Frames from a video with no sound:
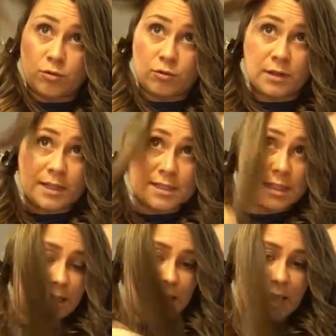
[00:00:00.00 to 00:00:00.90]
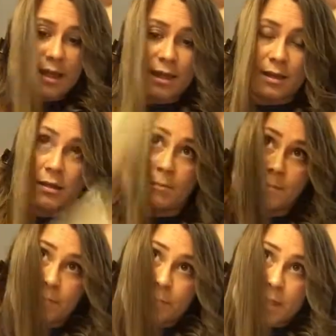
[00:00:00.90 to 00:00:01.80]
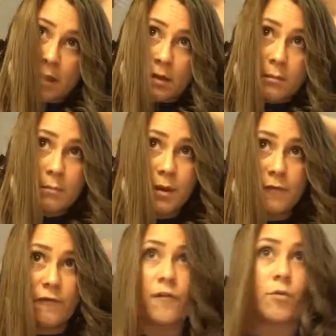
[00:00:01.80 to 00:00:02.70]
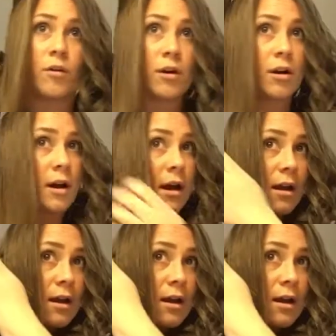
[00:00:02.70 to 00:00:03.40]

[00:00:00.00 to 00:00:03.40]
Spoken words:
cool as it can before